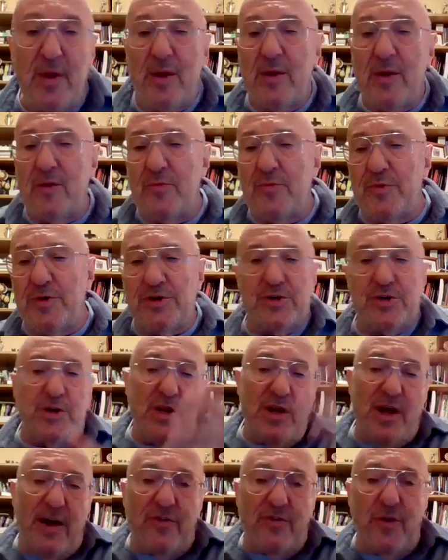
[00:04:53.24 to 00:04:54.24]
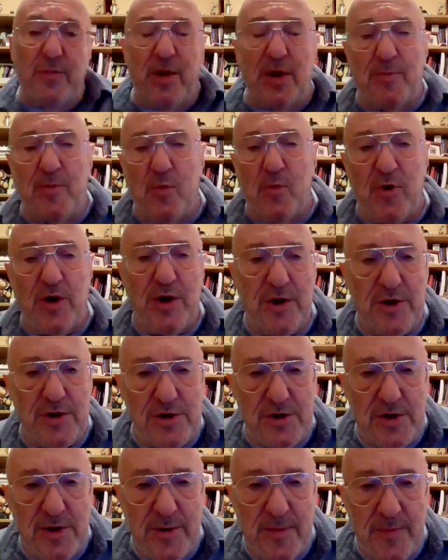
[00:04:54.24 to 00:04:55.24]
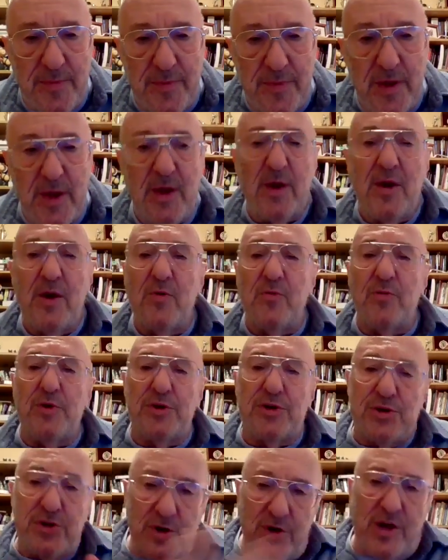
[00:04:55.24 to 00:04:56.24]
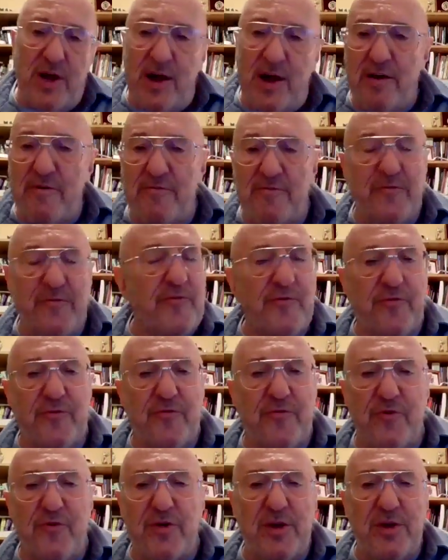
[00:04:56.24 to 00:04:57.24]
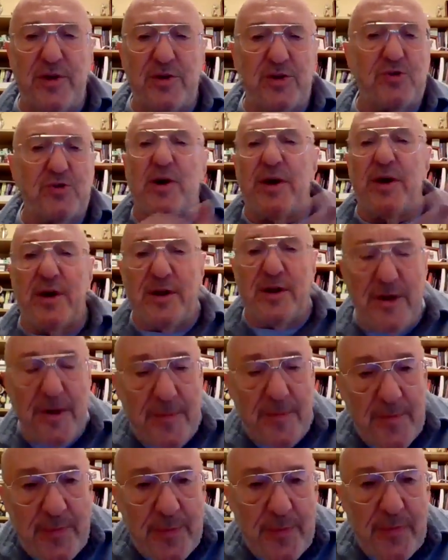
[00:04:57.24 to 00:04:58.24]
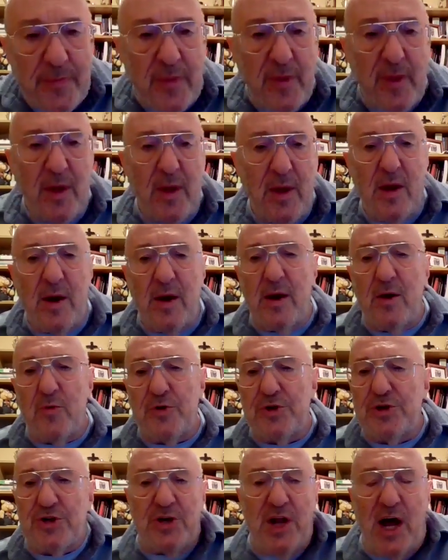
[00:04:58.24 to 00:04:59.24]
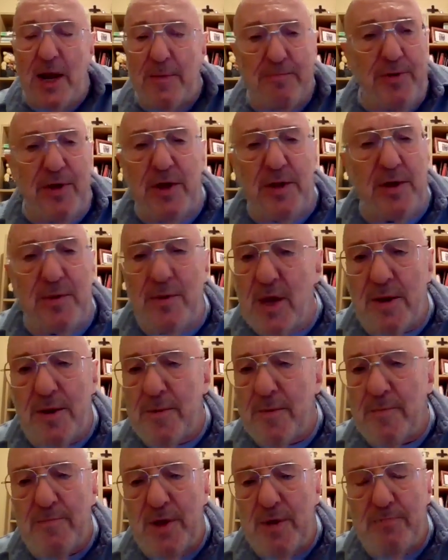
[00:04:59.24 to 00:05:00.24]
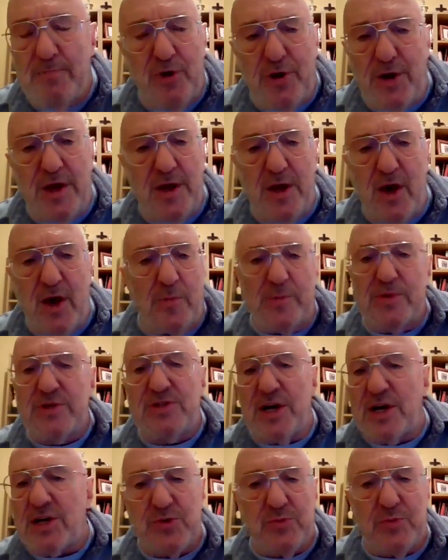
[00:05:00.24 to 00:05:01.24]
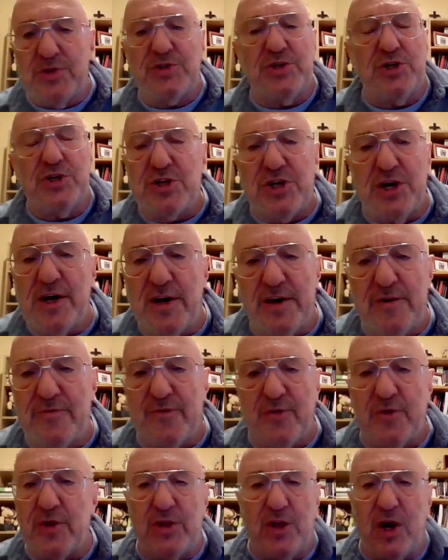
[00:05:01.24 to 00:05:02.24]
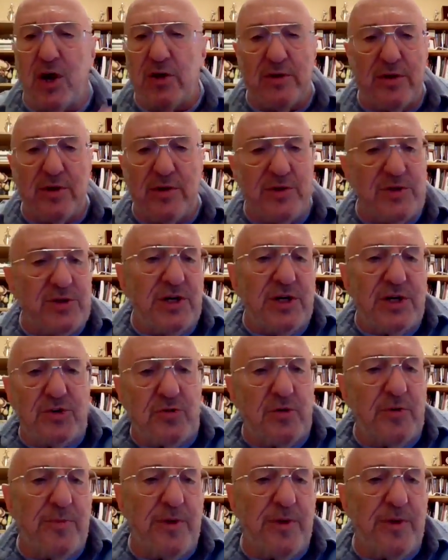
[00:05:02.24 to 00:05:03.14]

We shouldn't have the minimum wage. We should have free trade. We should not be putting homosexuals in jail for adult consensual